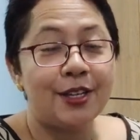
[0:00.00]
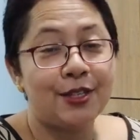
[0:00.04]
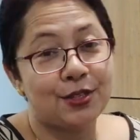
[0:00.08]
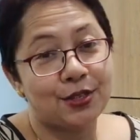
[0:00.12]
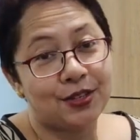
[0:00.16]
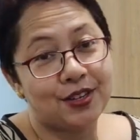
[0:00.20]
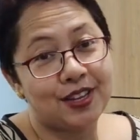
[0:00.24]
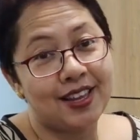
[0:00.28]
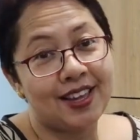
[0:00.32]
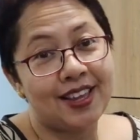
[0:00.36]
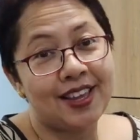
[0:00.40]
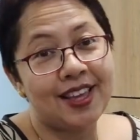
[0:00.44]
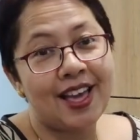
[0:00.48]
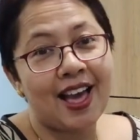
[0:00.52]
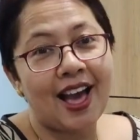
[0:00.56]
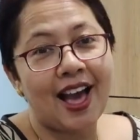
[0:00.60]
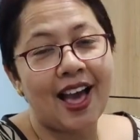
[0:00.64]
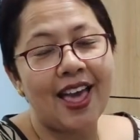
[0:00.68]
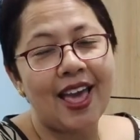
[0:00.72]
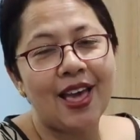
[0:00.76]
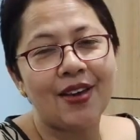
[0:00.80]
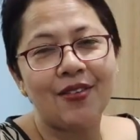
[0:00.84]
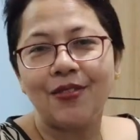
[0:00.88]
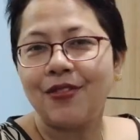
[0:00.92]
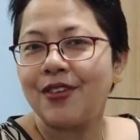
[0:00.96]
Today
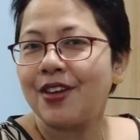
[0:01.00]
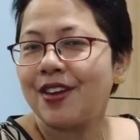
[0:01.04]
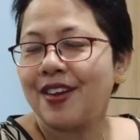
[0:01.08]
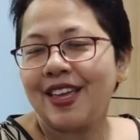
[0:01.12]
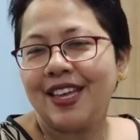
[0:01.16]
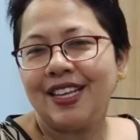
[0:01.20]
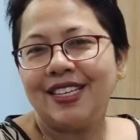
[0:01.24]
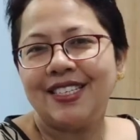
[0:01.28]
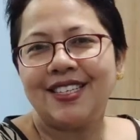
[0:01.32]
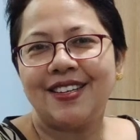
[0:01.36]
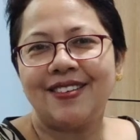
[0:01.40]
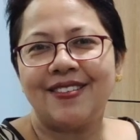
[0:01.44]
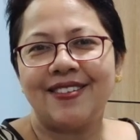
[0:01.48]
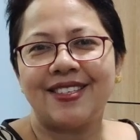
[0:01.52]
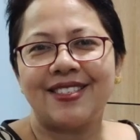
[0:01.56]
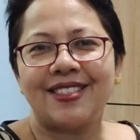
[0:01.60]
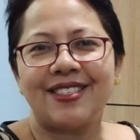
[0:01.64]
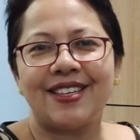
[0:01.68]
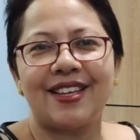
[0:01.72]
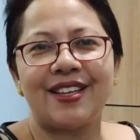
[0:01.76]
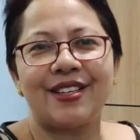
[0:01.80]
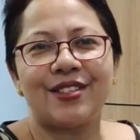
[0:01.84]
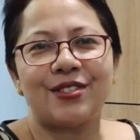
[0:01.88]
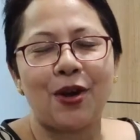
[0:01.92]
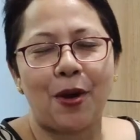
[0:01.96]
I have a very
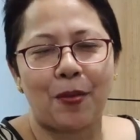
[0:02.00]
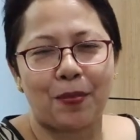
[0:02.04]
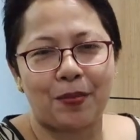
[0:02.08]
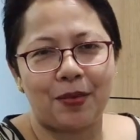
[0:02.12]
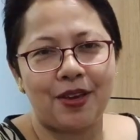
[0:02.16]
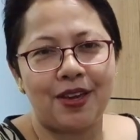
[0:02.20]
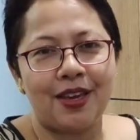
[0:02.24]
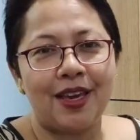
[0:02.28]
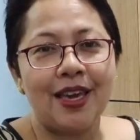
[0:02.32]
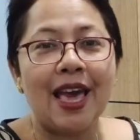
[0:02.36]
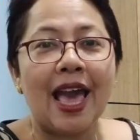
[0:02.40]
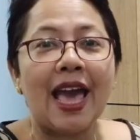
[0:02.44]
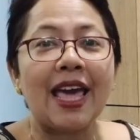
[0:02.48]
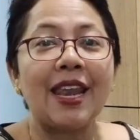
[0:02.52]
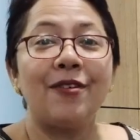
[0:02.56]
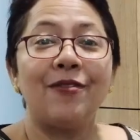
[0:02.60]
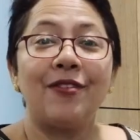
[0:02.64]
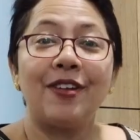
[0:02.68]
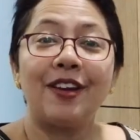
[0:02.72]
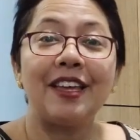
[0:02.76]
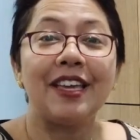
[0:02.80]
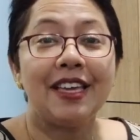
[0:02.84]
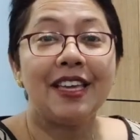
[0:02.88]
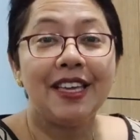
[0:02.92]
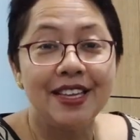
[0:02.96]
interesting topic and a
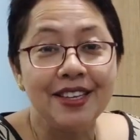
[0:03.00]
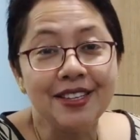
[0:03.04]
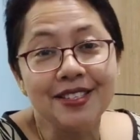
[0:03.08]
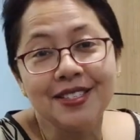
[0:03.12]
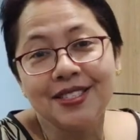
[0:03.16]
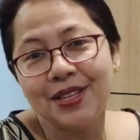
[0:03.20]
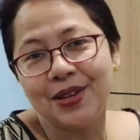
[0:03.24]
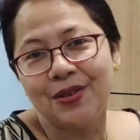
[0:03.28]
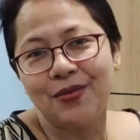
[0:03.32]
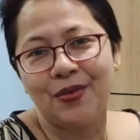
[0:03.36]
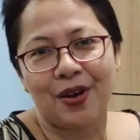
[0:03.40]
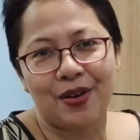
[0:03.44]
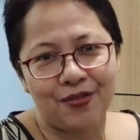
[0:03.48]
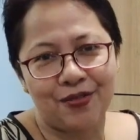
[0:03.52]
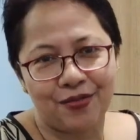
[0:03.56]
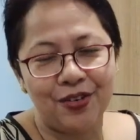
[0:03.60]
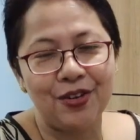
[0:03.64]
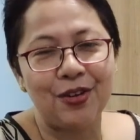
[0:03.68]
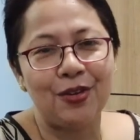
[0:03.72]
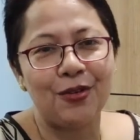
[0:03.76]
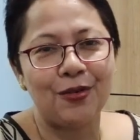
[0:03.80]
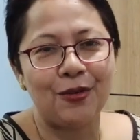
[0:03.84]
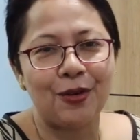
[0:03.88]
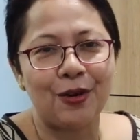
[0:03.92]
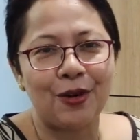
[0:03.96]
very easy one
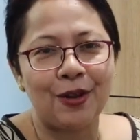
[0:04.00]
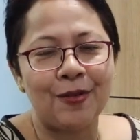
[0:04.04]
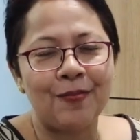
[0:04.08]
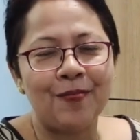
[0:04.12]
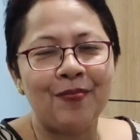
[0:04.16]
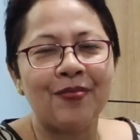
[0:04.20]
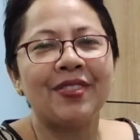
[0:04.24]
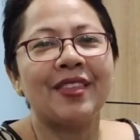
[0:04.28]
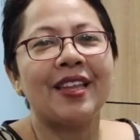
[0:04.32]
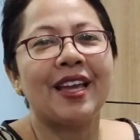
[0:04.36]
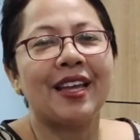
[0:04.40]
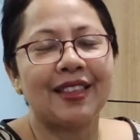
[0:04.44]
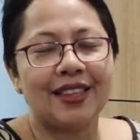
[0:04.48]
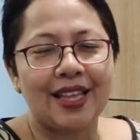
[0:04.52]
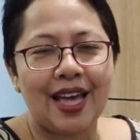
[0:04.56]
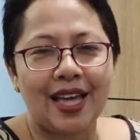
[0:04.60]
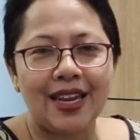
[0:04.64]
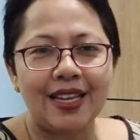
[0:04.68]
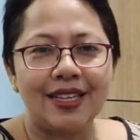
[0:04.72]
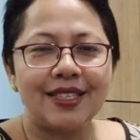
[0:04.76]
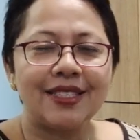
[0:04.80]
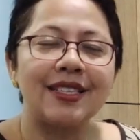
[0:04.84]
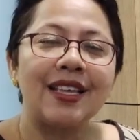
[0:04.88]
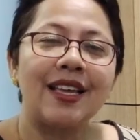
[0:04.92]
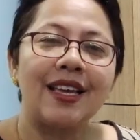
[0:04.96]
for you all, and
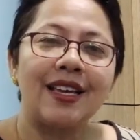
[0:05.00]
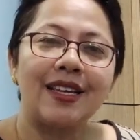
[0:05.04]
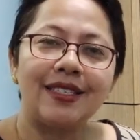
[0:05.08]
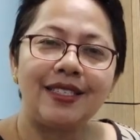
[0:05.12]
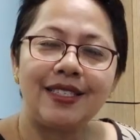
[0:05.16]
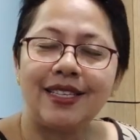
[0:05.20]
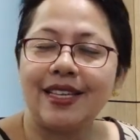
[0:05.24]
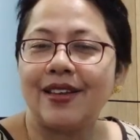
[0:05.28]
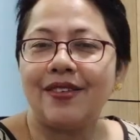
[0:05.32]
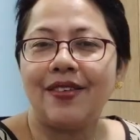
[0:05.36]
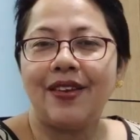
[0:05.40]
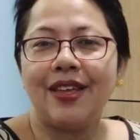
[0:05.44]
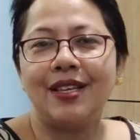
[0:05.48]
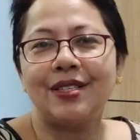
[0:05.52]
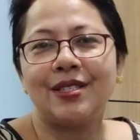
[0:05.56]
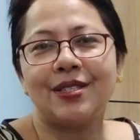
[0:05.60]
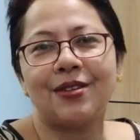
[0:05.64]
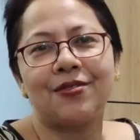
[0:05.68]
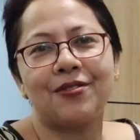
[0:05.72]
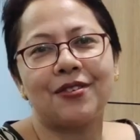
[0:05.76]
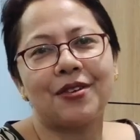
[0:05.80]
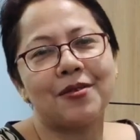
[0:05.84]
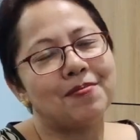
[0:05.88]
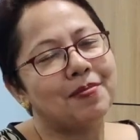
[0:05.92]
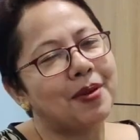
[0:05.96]
that is degrees
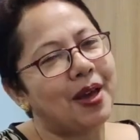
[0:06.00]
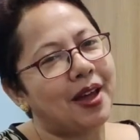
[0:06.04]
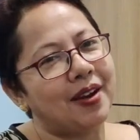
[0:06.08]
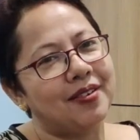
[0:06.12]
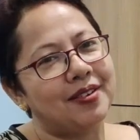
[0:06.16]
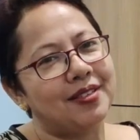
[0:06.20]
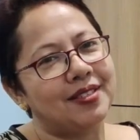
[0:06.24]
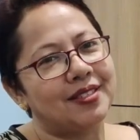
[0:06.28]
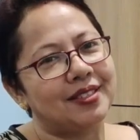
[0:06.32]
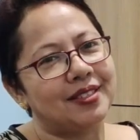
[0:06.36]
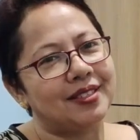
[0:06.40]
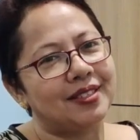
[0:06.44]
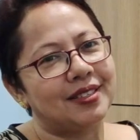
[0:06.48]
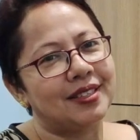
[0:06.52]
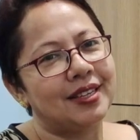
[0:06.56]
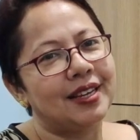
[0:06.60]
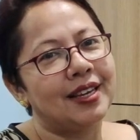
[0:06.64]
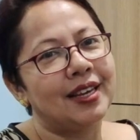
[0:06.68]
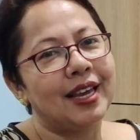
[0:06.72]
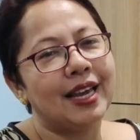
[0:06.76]
of comparison.